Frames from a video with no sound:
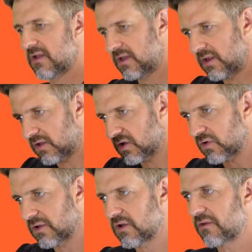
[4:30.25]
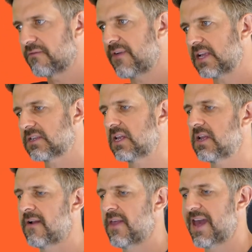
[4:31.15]

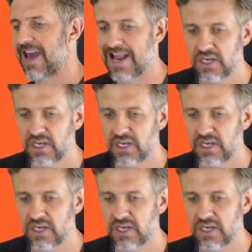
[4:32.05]
convexly, and